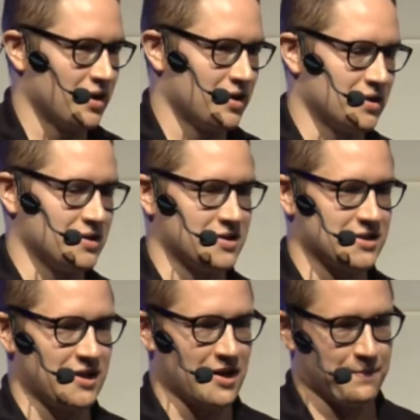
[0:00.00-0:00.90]

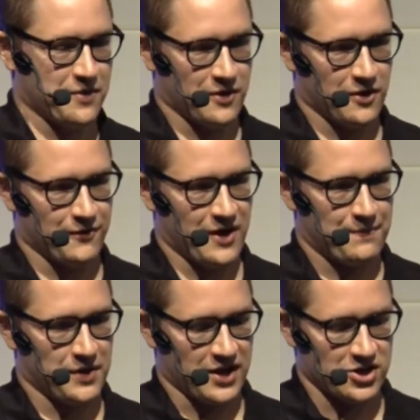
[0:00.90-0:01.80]
setup of an
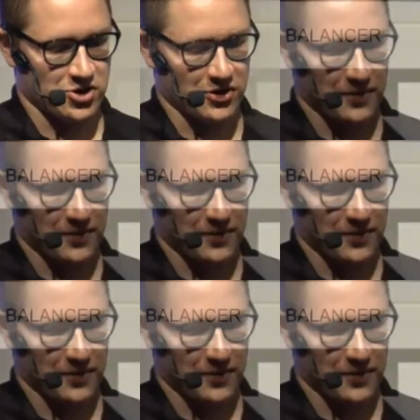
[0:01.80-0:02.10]
application